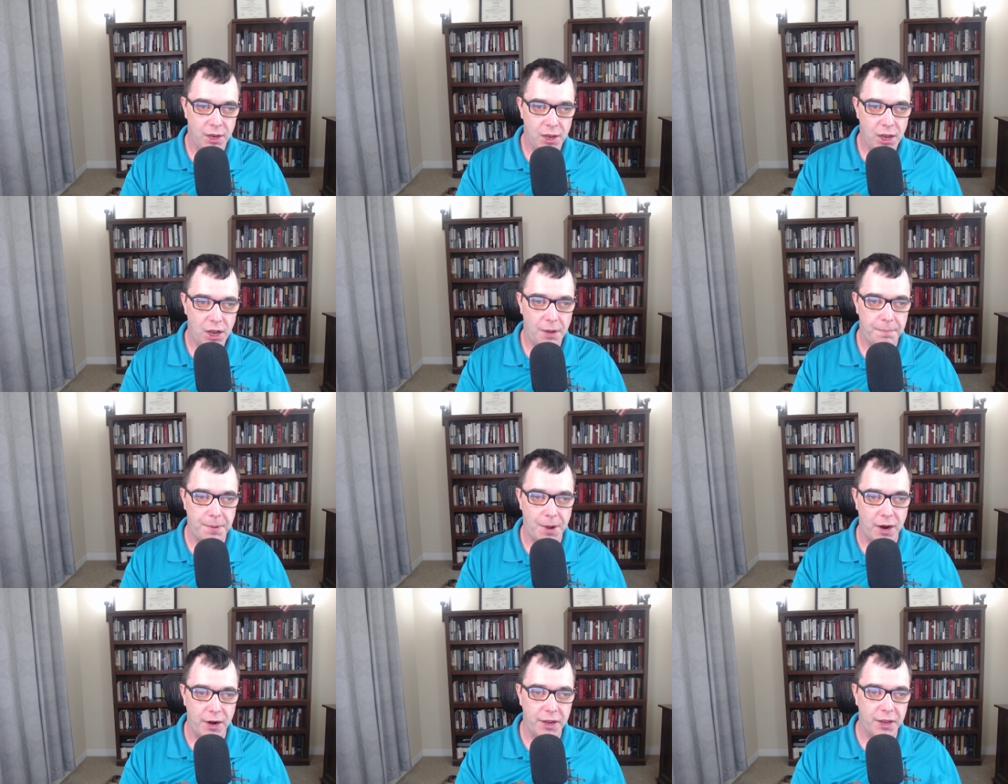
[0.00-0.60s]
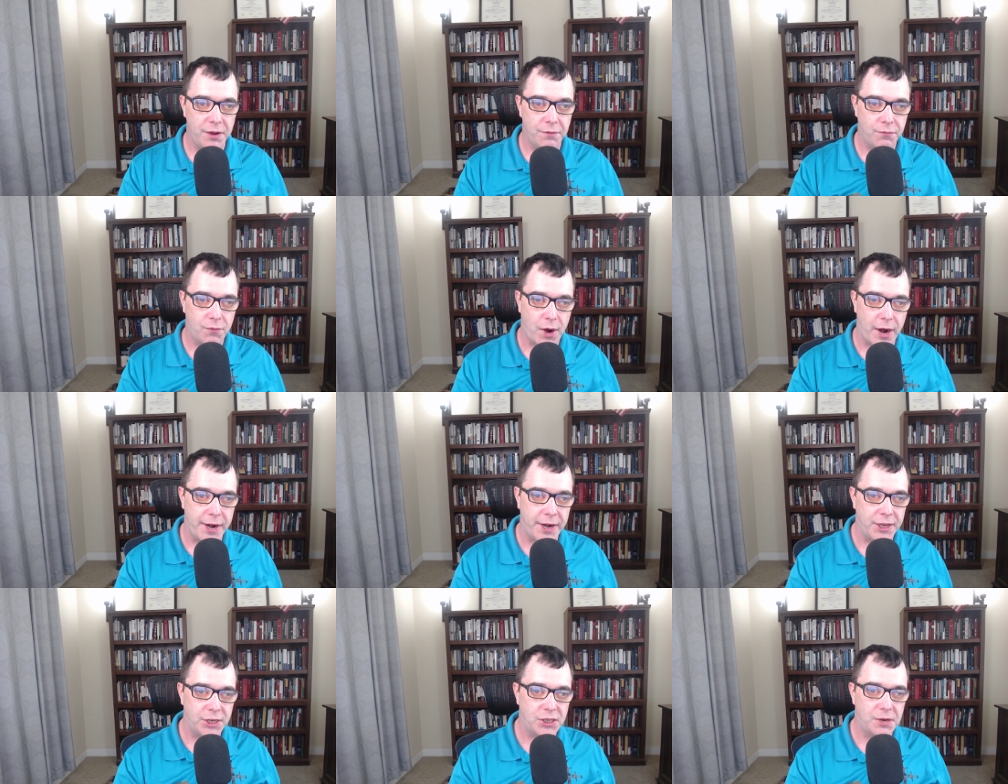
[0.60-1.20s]
a body of
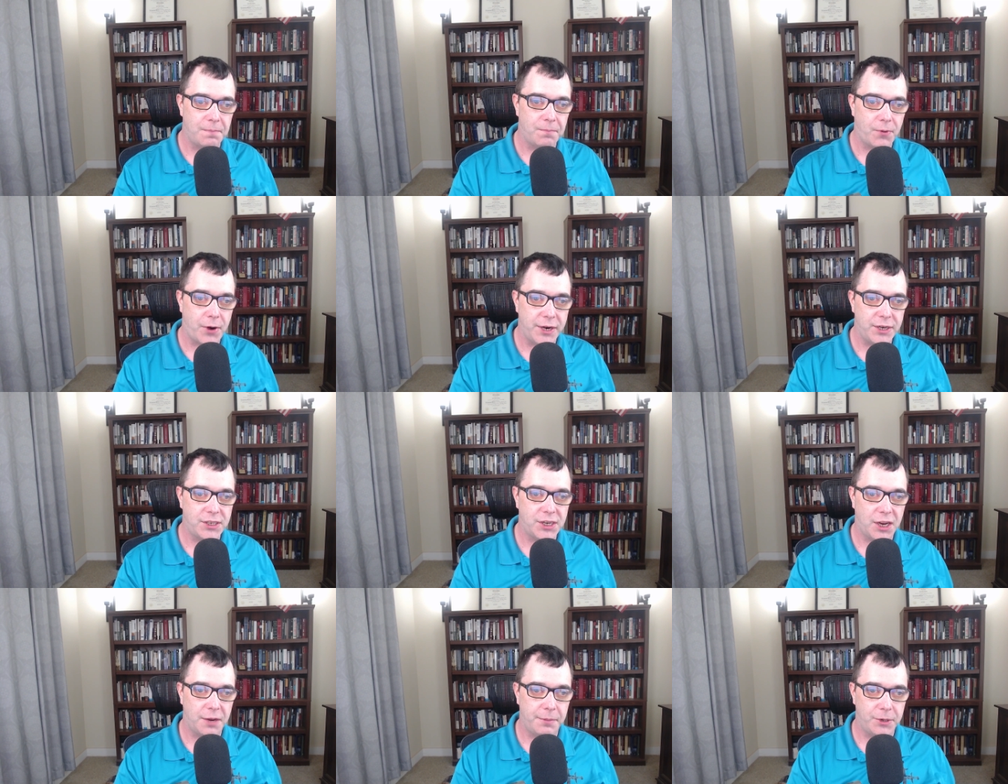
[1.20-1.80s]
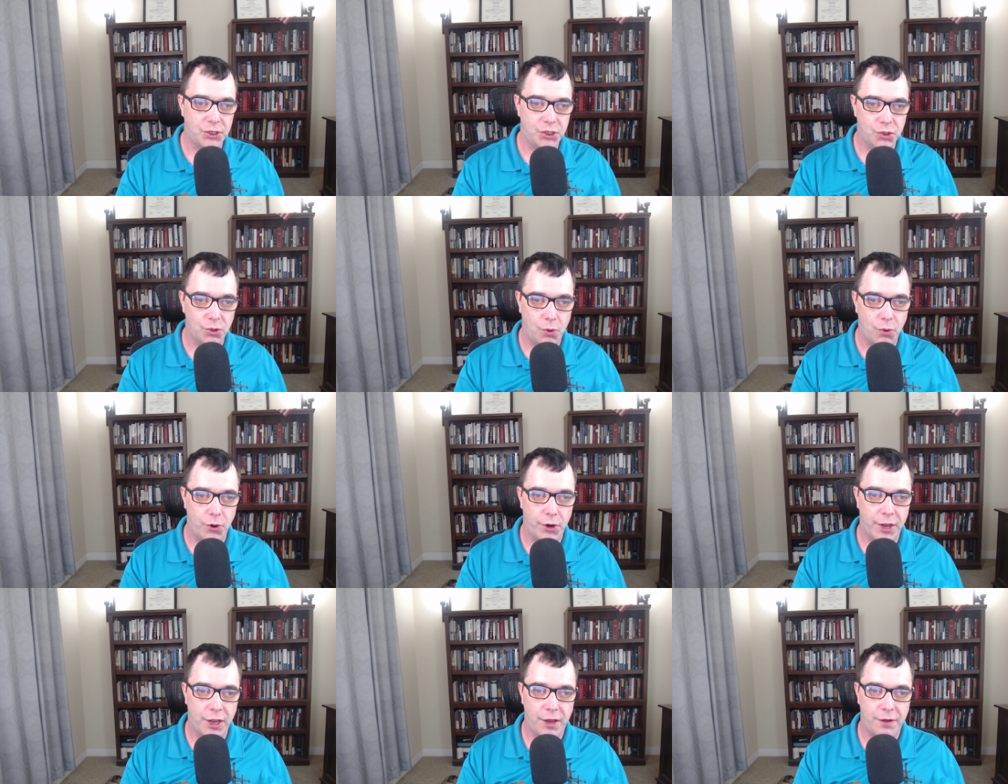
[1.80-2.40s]
writings embracing a
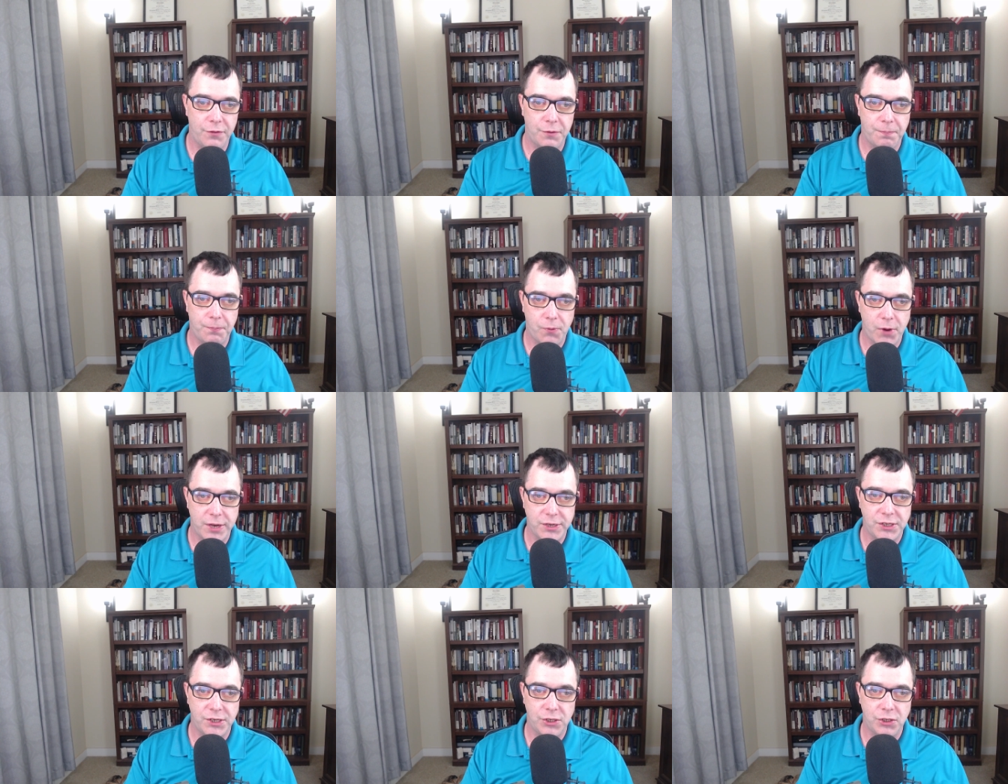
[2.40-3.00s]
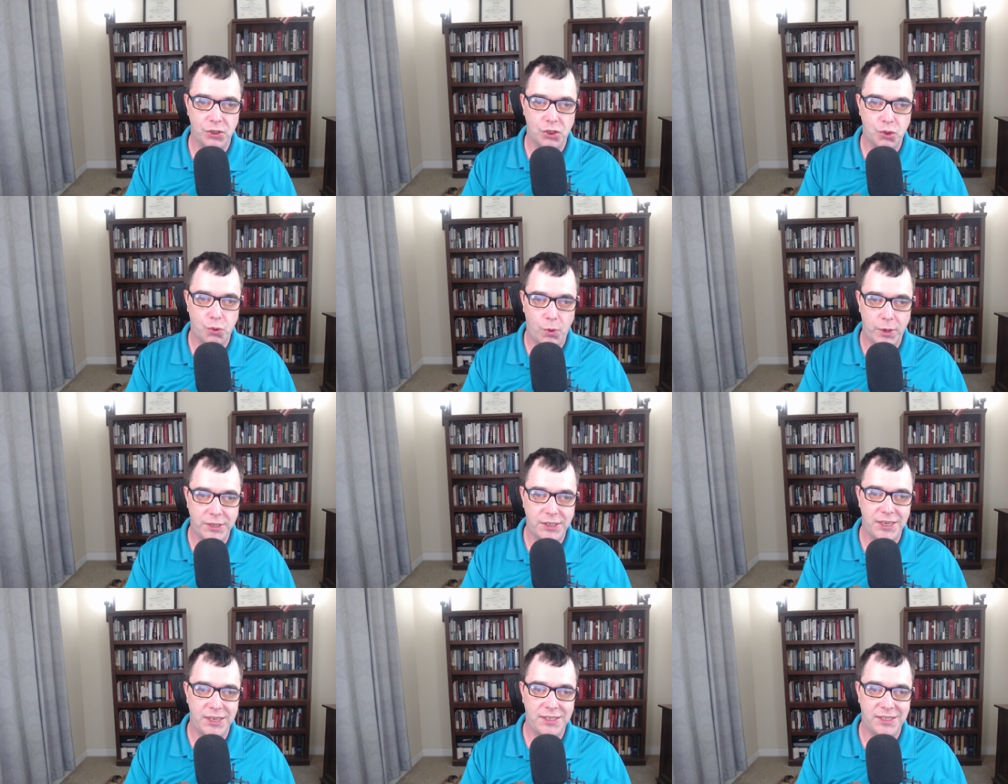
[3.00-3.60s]
majority of the present
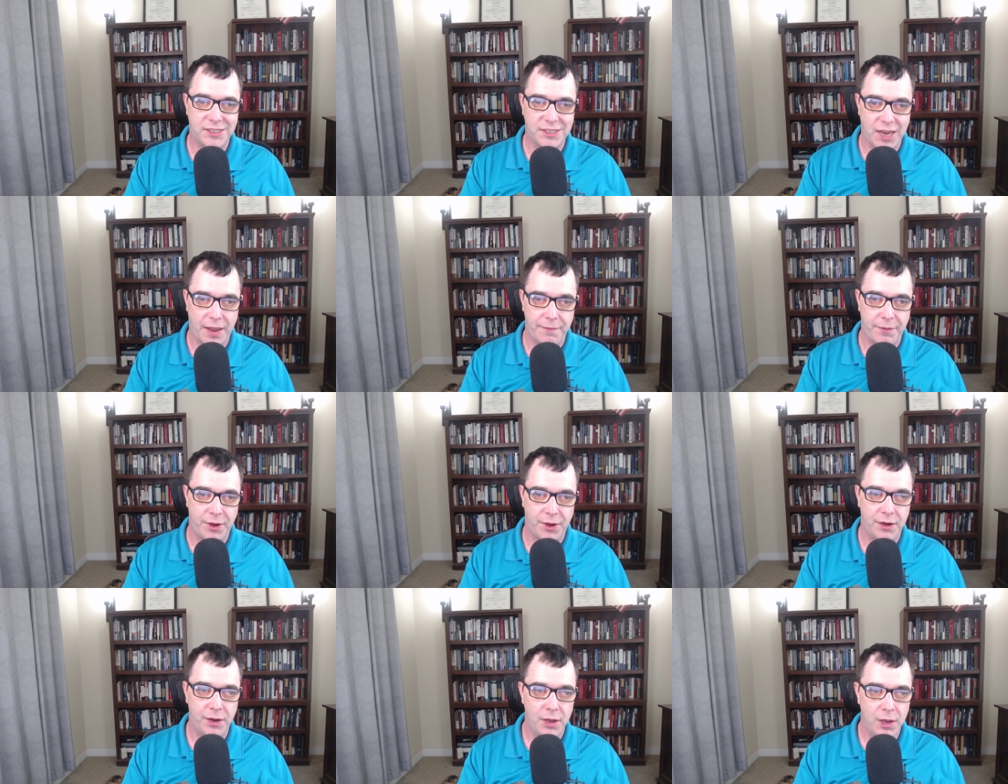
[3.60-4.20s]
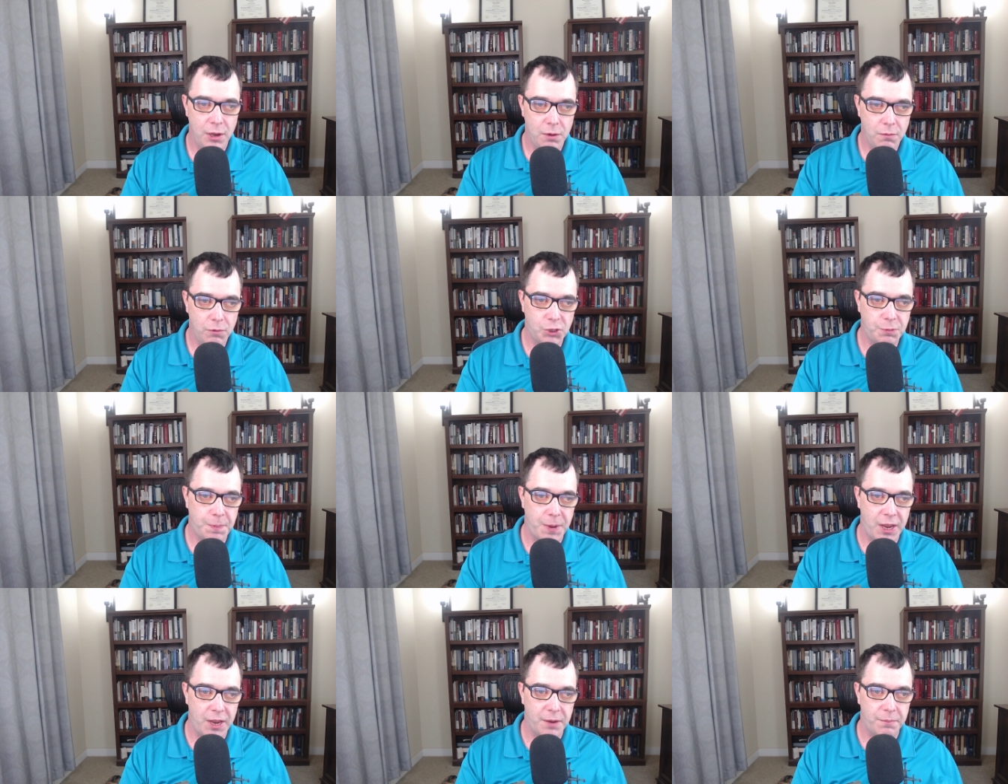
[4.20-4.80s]
twenty-seven was
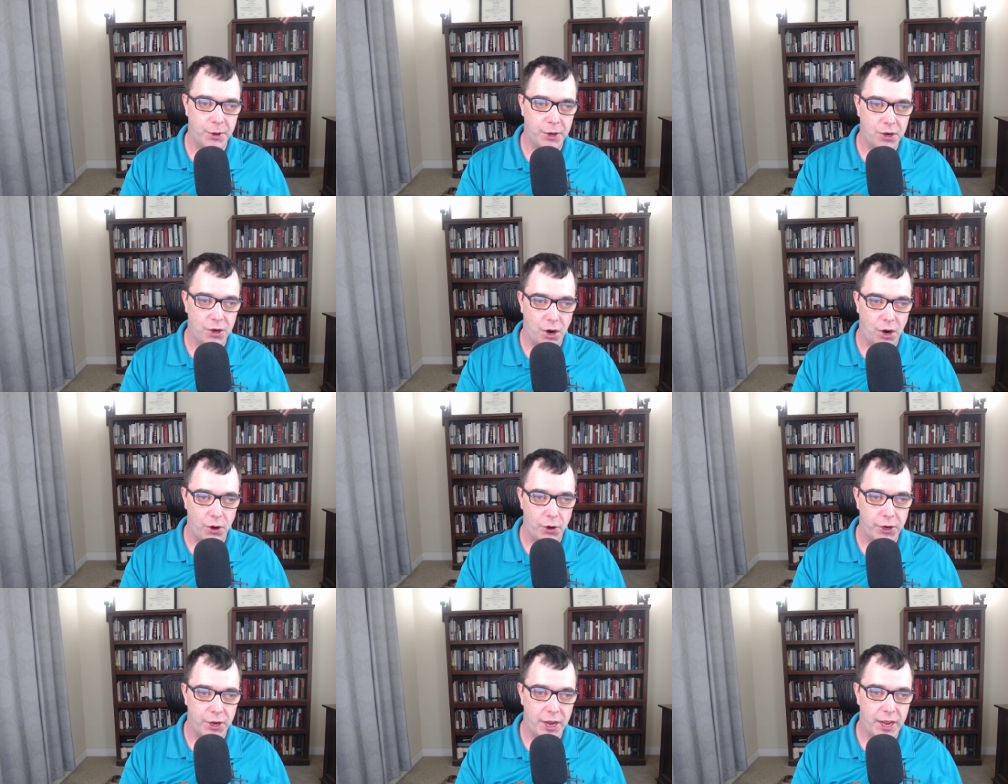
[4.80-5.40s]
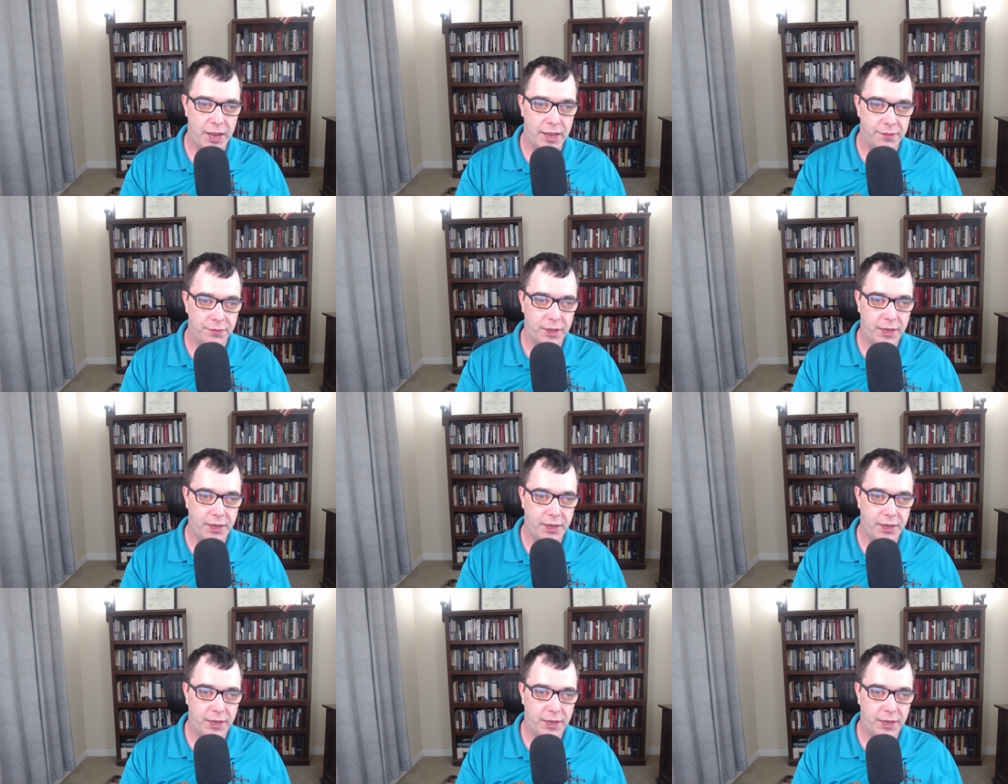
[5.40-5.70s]
being regarded in the